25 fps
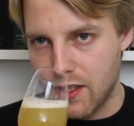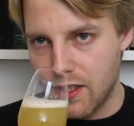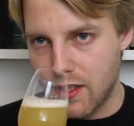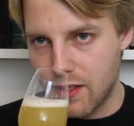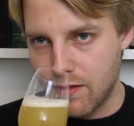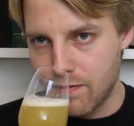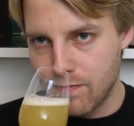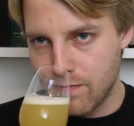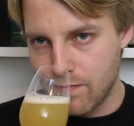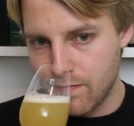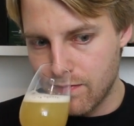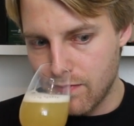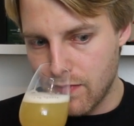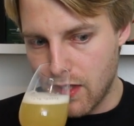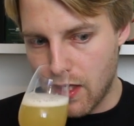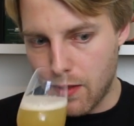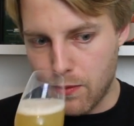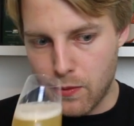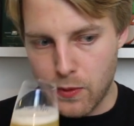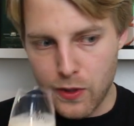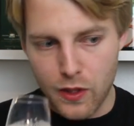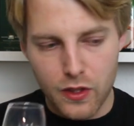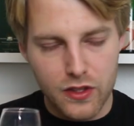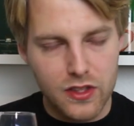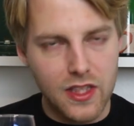
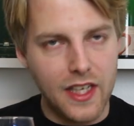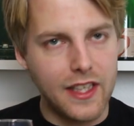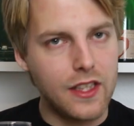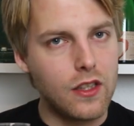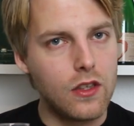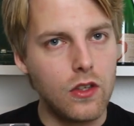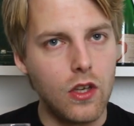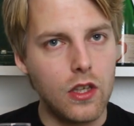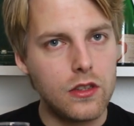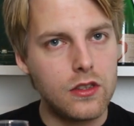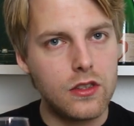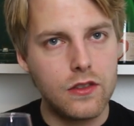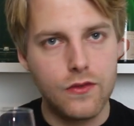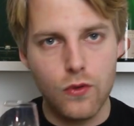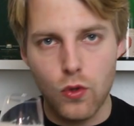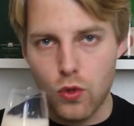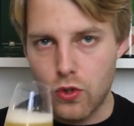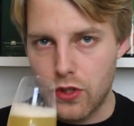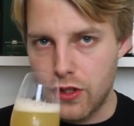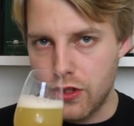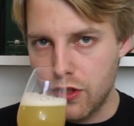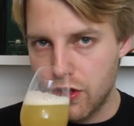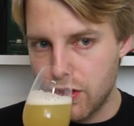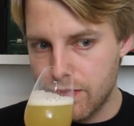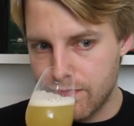uh, rose, like lots of
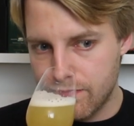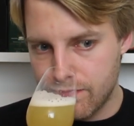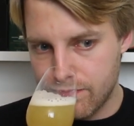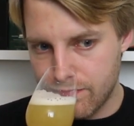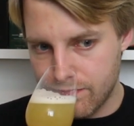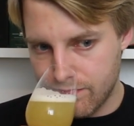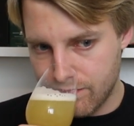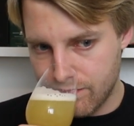orange.